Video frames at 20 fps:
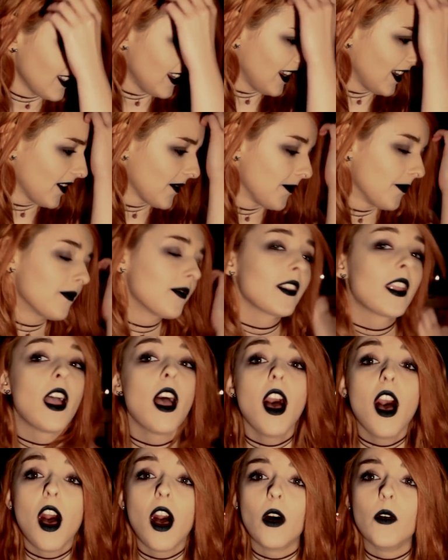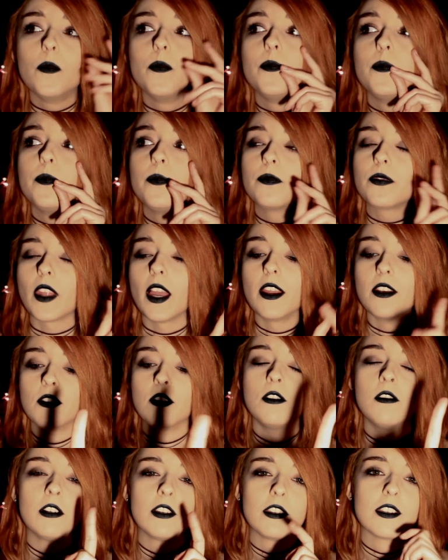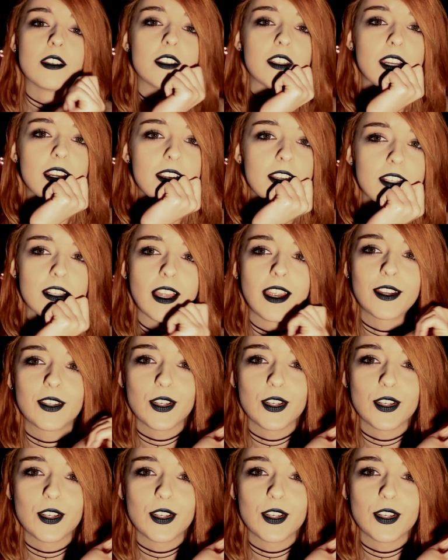like... I know what this tastes like.